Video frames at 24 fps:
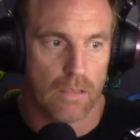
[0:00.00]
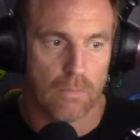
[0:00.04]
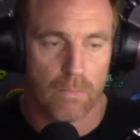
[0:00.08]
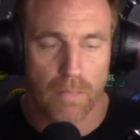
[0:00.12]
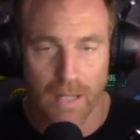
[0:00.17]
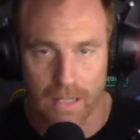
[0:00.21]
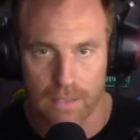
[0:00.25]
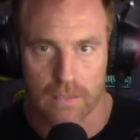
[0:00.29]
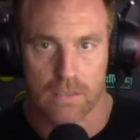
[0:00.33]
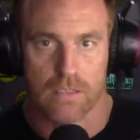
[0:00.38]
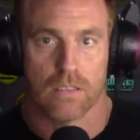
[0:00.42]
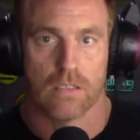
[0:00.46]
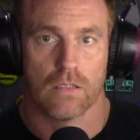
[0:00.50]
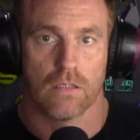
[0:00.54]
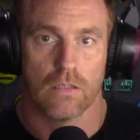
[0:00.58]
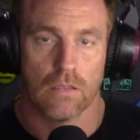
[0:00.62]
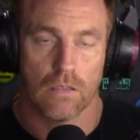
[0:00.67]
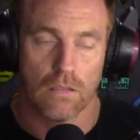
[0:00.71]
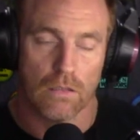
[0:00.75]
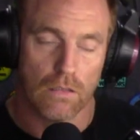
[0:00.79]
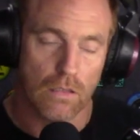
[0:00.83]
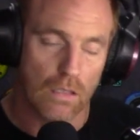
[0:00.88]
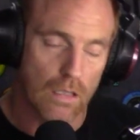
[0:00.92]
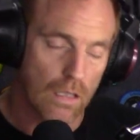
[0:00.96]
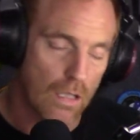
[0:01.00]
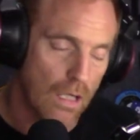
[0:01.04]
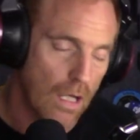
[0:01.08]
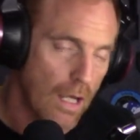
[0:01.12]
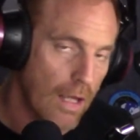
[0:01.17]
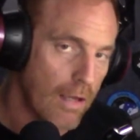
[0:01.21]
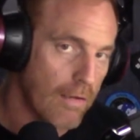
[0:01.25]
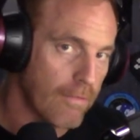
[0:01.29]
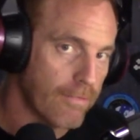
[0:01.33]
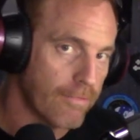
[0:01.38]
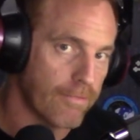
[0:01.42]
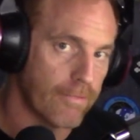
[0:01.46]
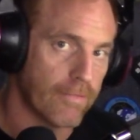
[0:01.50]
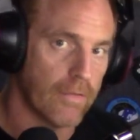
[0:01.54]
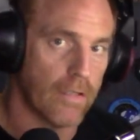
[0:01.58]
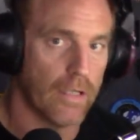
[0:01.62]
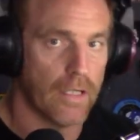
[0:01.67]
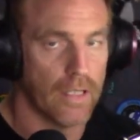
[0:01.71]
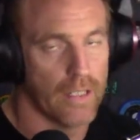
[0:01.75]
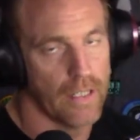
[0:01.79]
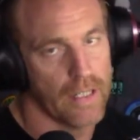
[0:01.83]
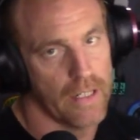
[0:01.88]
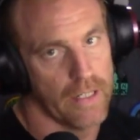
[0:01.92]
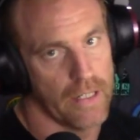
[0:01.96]
But if
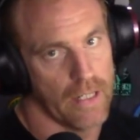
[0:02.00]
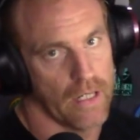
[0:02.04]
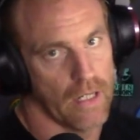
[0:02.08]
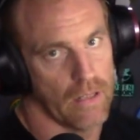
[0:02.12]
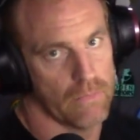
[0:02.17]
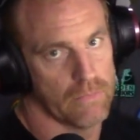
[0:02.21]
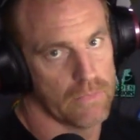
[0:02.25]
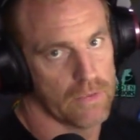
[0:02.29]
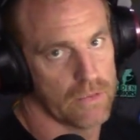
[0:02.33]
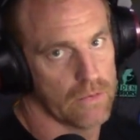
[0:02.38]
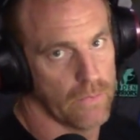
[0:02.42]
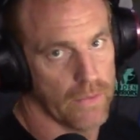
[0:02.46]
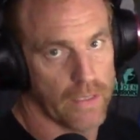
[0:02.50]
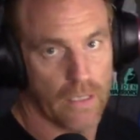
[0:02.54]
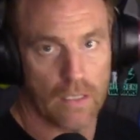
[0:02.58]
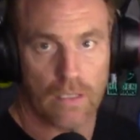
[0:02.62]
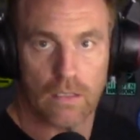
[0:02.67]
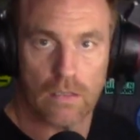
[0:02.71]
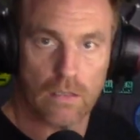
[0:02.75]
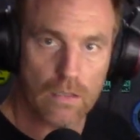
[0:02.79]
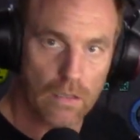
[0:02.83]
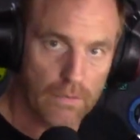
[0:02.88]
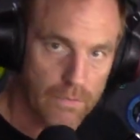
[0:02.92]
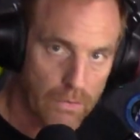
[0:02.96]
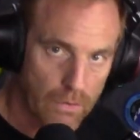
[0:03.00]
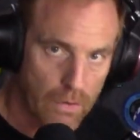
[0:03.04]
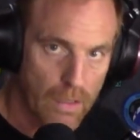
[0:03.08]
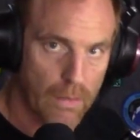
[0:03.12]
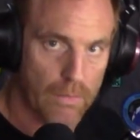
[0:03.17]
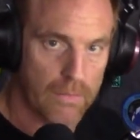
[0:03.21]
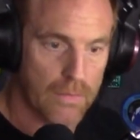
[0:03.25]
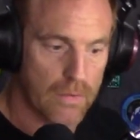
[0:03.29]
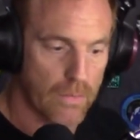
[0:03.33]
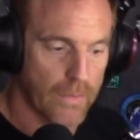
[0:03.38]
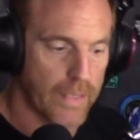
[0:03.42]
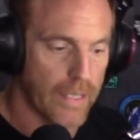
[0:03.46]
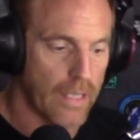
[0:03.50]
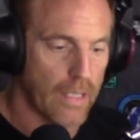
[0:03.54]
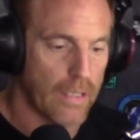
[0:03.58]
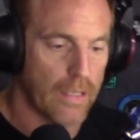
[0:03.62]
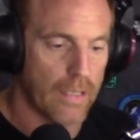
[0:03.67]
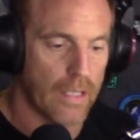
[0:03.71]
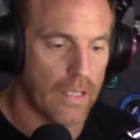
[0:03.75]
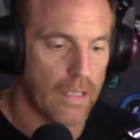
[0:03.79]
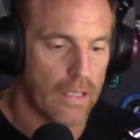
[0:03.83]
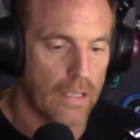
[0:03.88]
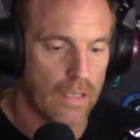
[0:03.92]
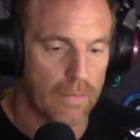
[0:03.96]
a lady happens to win it, if you happen to win it,
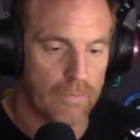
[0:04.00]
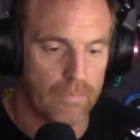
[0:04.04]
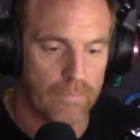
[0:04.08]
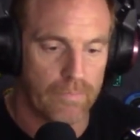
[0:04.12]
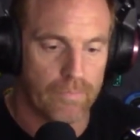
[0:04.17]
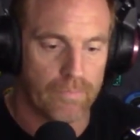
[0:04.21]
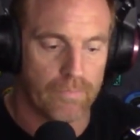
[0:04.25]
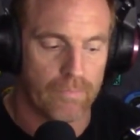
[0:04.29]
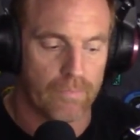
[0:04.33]
then